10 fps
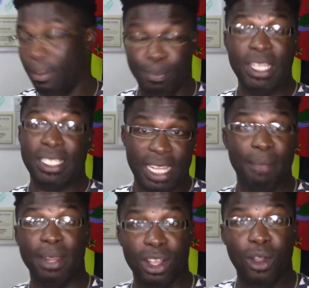Please tell
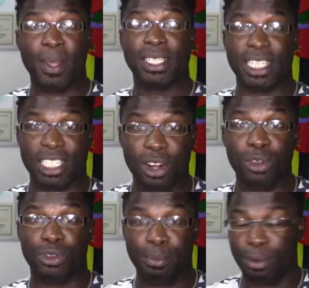me in the comment section how
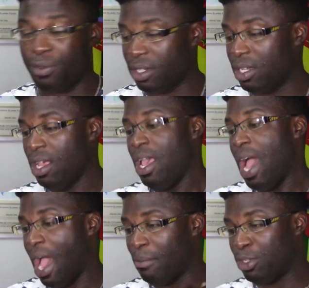to improve it.
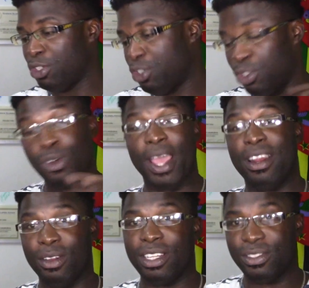I'm just
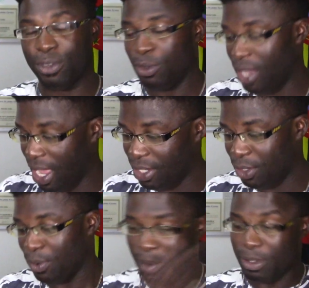trying out this for you guys,
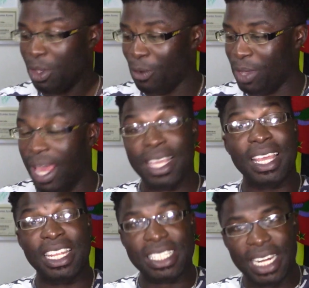so I'm sorry. And
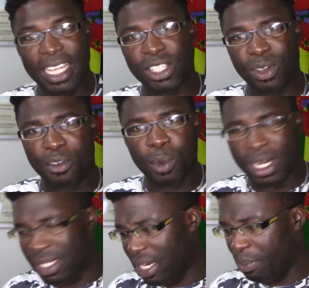again, it's late, so everyone
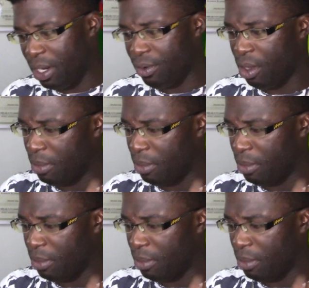is sleeping around